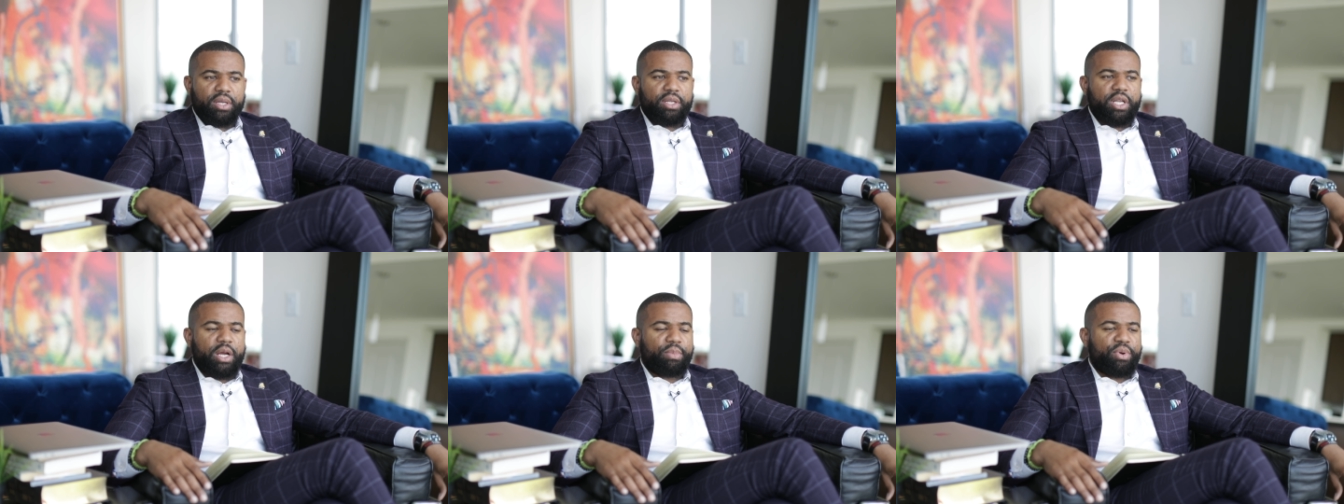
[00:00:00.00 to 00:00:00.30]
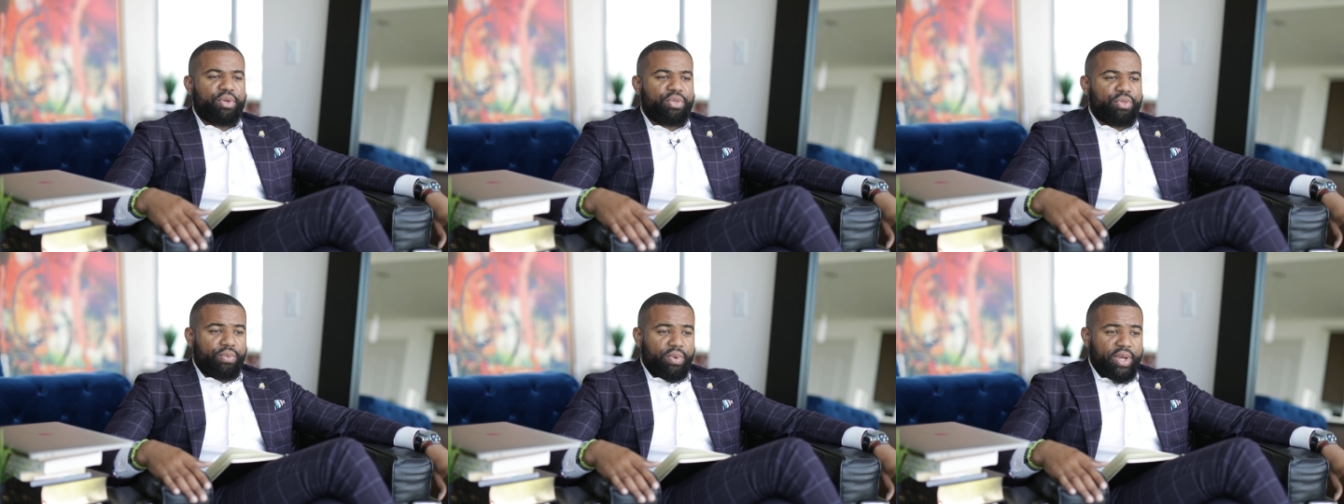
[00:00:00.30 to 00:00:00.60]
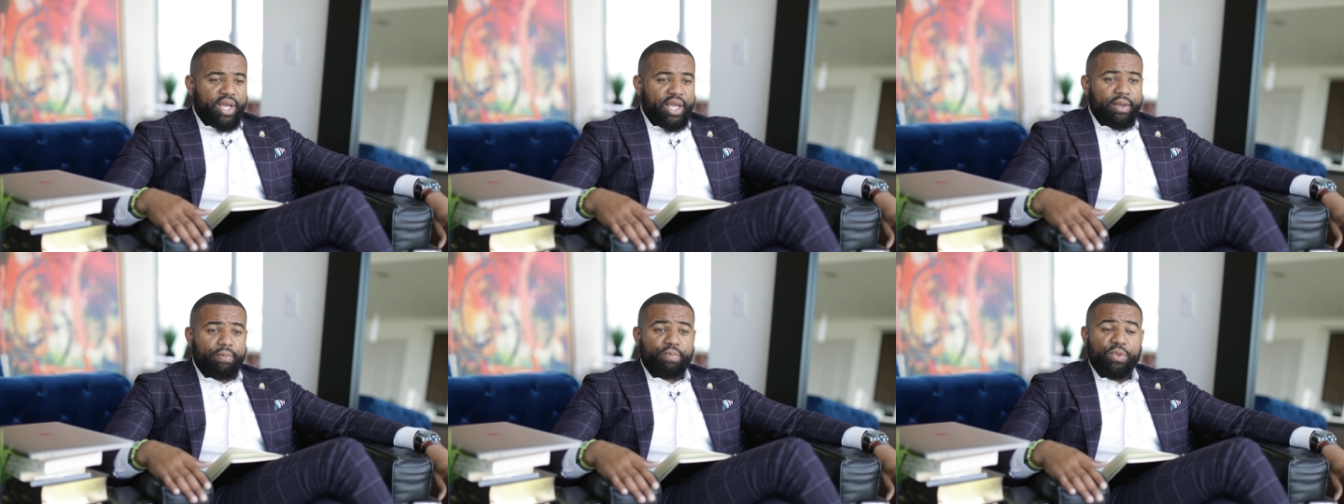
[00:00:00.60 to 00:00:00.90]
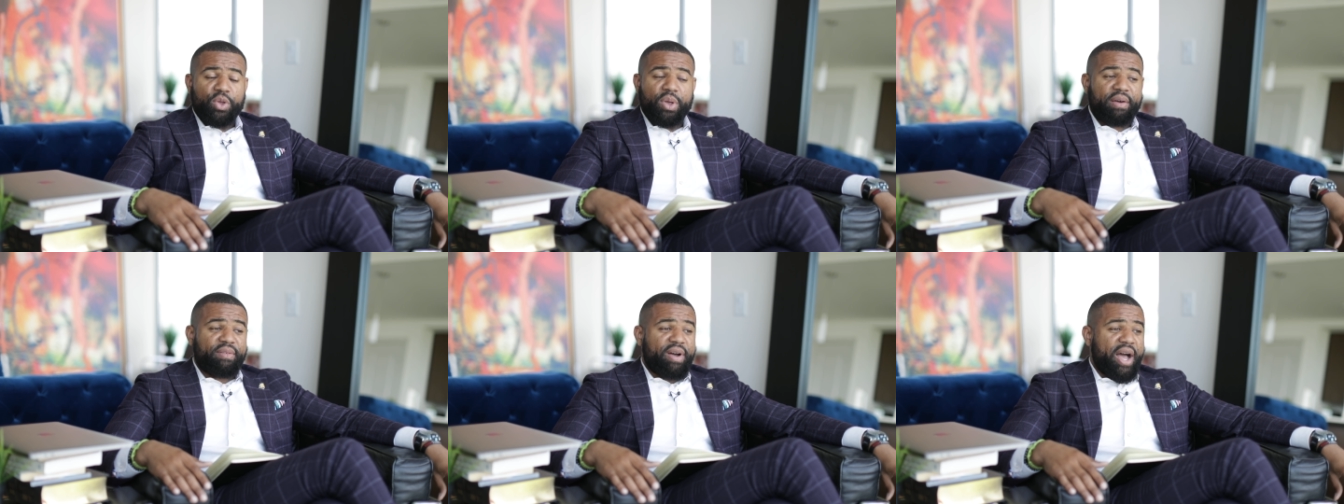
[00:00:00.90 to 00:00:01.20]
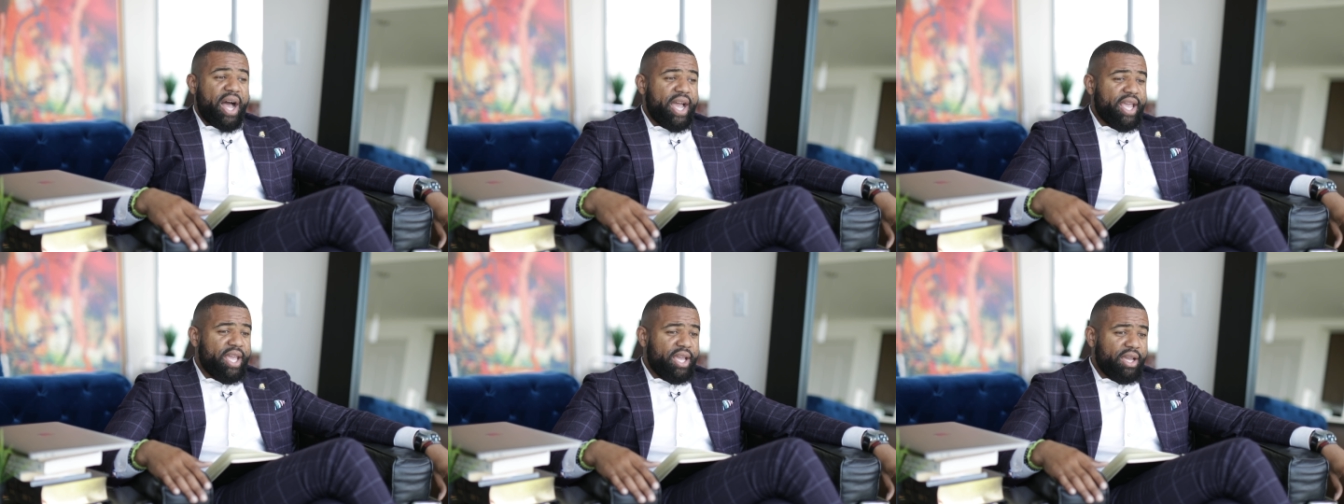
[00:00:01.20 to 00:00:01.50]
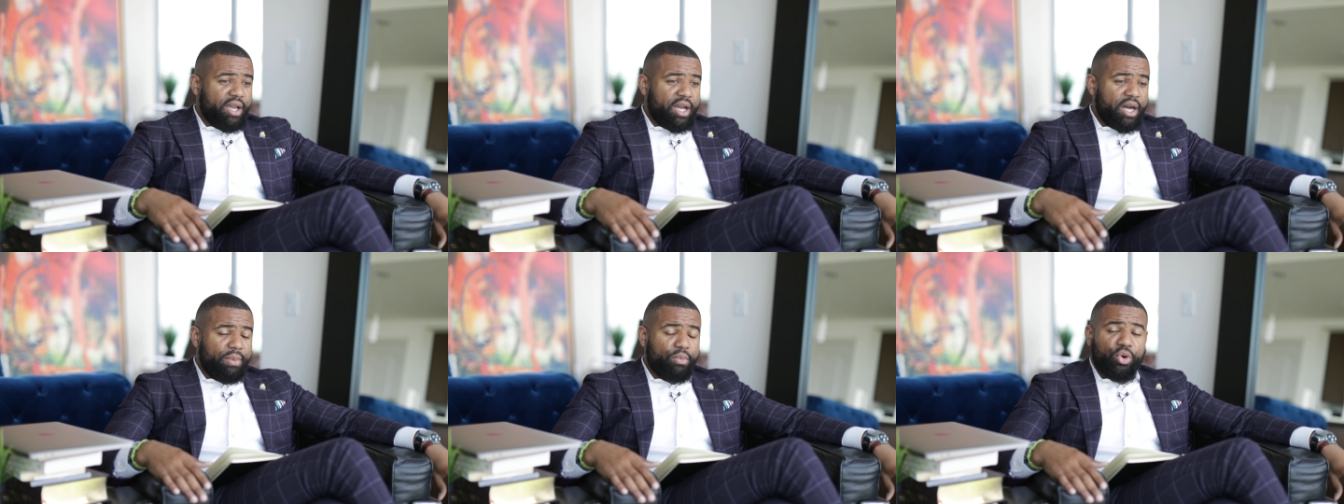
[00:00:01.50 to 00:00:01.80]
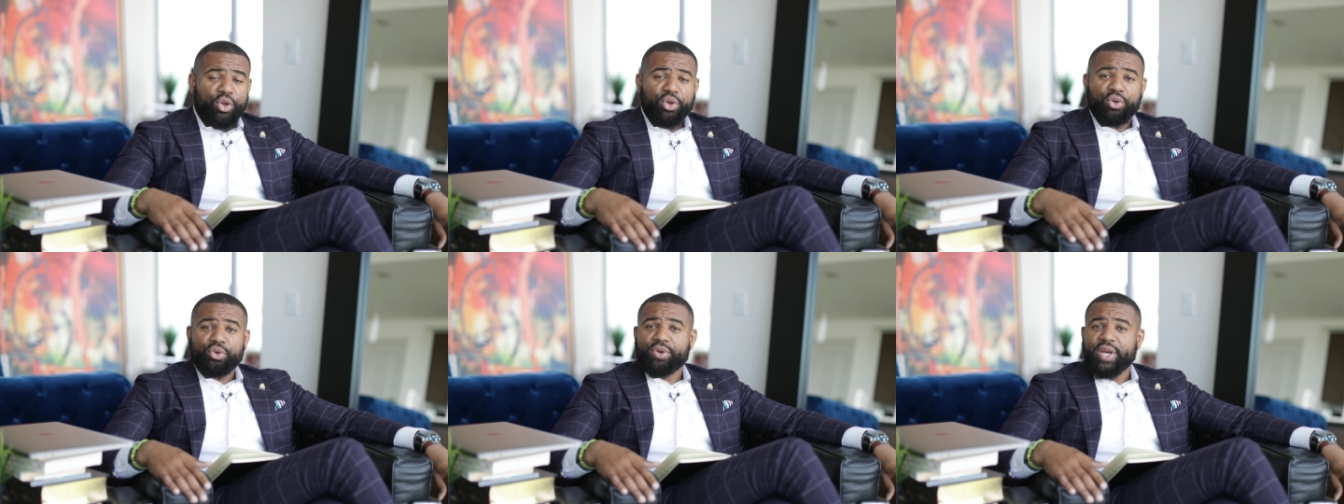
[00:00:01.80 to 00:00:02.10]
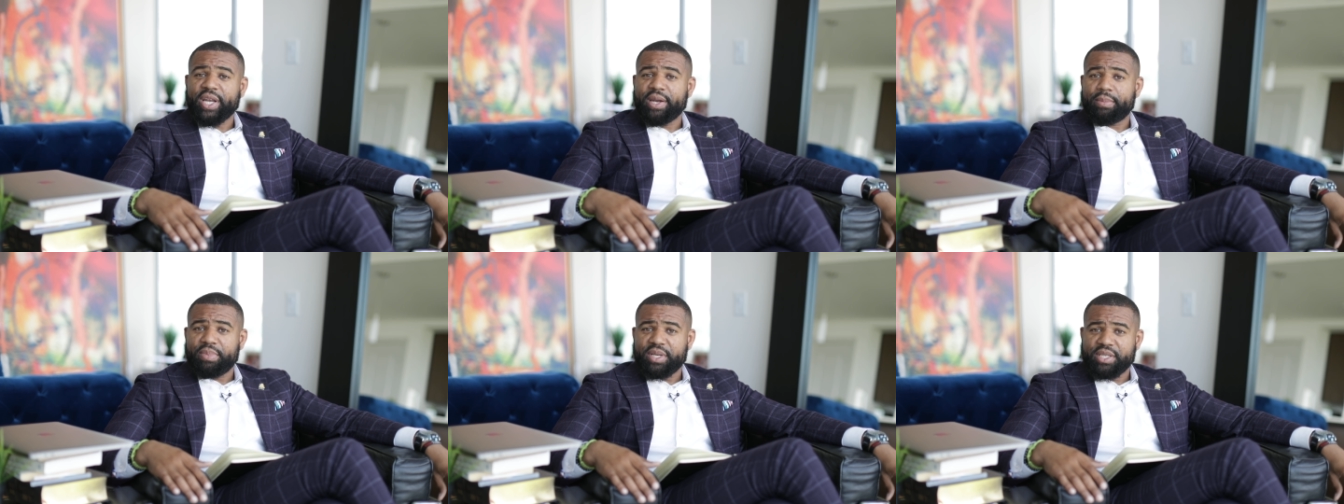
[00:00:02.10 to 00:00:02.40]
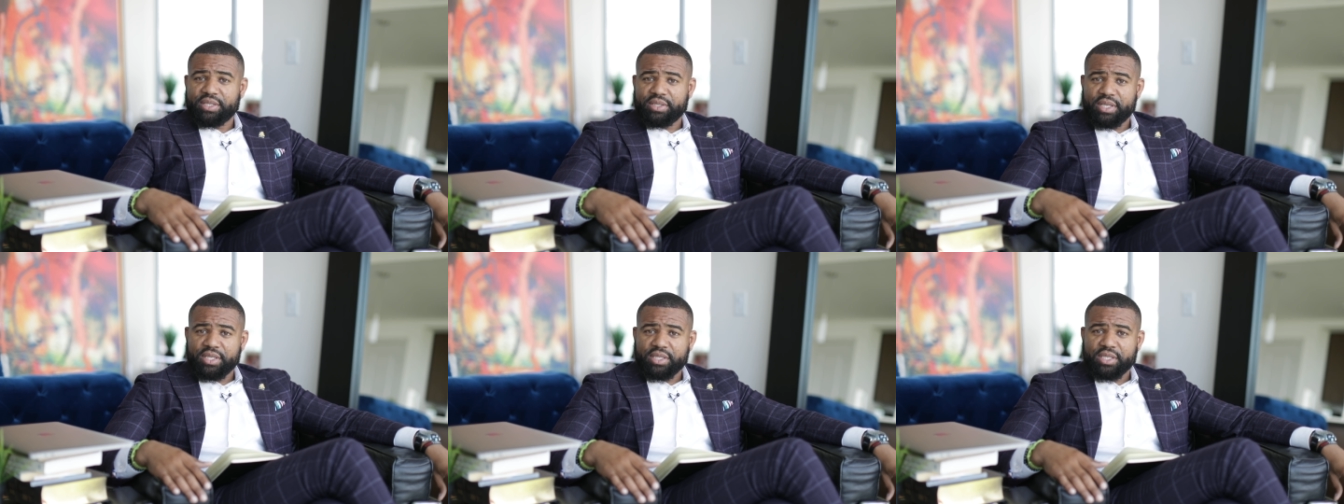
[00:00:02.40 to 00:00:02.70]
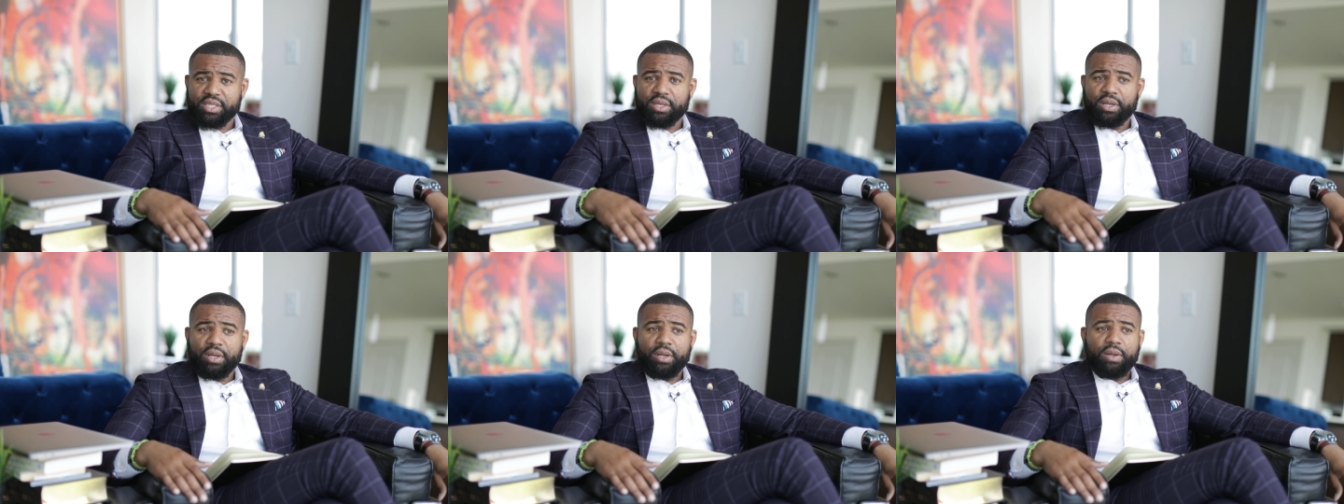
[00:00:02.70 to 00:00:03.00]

Number three, you have a high income or you create a business.